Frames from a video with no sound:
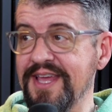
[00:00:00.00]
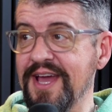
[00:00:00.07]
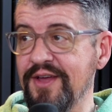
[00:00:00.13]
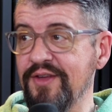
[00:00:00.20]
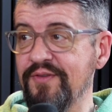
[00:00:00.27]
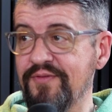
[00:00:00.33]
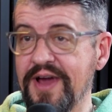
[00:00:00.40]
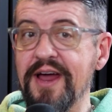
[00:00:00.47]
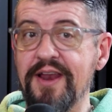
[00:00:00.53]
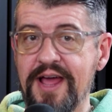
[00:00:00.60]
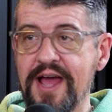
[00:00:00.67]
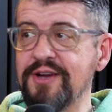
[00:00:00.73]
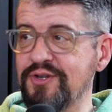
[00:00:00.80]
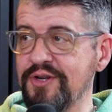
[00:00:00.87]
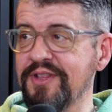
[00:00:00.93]
You've got to
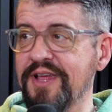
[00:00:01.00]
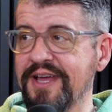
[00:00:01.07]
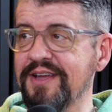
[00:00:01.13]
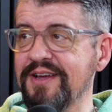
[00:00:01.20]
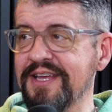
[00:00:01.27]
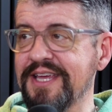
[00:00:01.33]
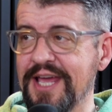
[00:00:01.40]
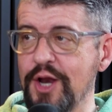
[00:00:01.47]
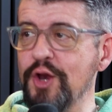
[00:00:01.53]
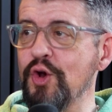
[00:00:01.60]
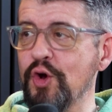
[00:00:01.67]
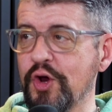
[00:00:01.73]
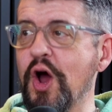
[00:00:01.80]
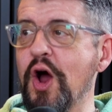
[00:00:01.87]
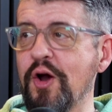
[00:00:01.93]
actually get in
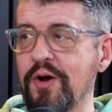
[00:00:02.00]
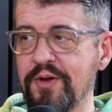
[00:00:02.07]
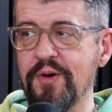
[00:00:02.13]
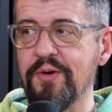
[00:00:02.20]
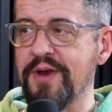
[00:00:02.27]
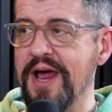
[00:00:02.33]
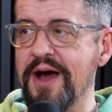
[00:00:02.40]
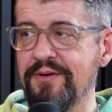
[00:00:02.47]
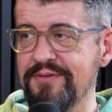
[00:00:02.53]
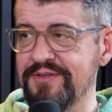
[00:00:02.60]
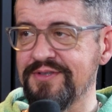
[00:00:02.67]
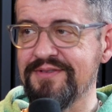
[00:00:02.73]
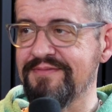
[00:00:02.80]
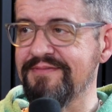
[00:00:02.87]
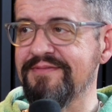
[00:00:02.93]
your car and go
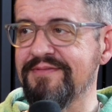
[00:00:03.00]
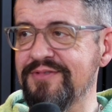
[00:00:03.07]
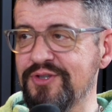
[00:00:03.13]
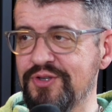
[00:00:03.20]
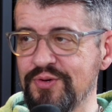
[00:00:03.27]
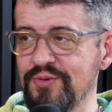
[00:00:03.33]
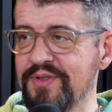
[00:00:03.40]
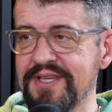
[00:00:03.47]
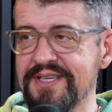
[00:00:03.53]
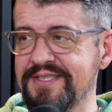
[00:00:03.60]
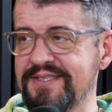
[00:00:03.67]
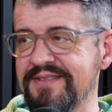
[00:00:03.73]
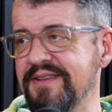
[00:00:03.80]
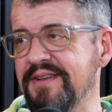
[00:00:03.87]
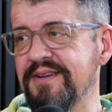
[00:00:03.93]
down to
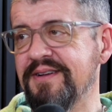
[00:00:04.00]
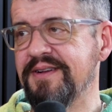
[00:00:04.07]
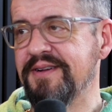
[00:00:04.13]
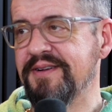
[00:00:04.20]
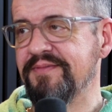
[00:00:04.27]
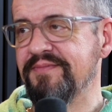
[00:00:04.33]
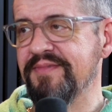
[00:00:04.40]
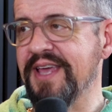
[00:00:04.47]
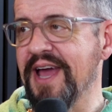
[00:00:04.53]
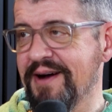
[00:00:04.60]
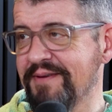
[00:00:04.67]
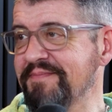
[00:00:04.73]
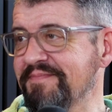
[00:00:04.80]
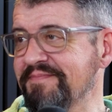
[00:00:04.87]
this. Yeah.